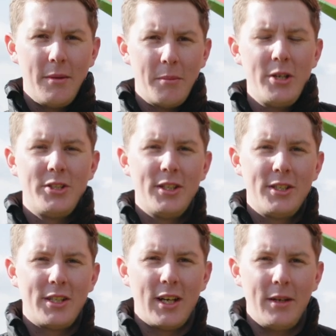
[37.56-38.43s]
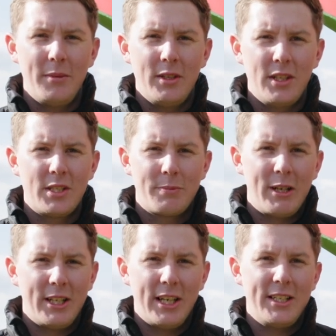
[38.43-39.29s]
most of the time the
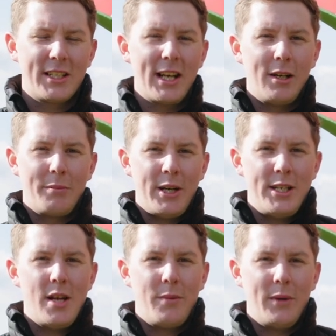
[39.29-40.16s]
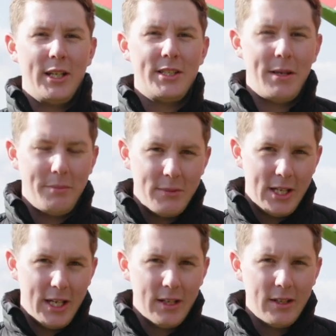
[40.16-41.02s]
spreader is calibrated when it's
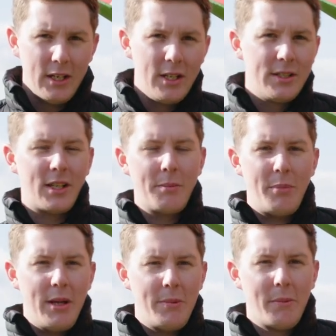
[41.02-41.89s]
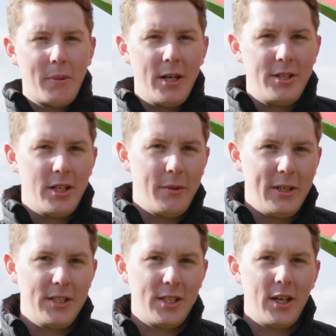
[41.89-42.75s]
empty. Some people might do it
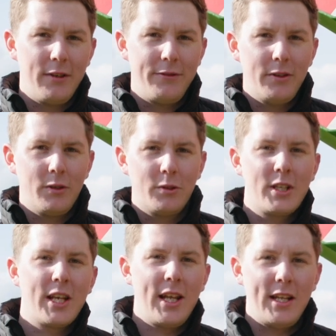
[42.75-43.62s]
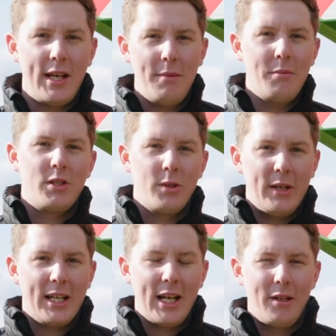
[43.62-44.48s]
when it's half full to get that in
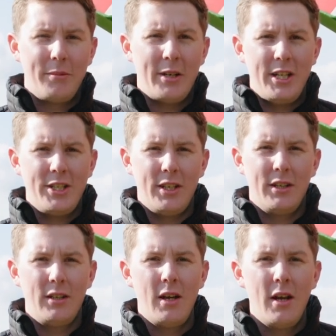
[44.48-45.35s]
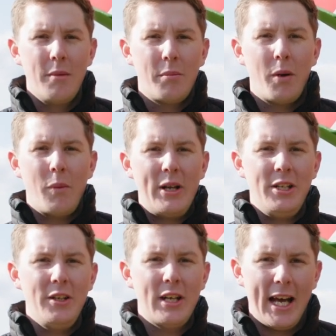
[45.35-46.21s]
between calibration. But
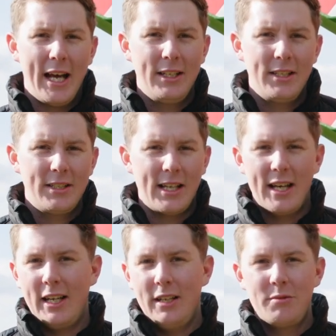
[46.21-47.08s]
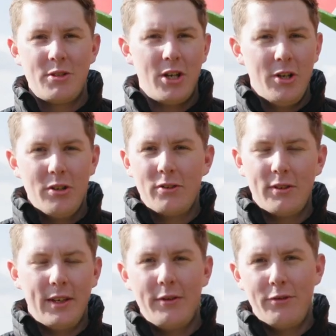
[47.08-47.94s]
when you add, say, two,
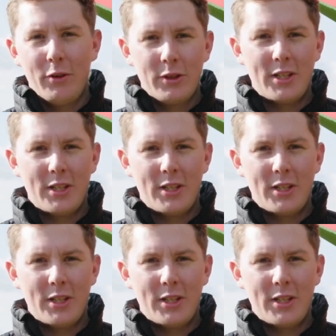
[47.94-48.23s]
three, four